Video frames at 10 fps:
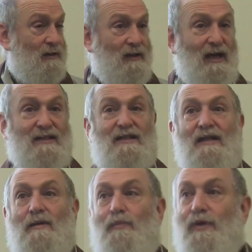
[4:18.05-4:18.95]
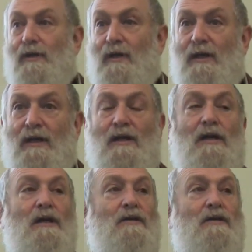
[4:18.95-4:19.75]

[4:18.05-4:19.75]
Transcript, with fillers: That's the ability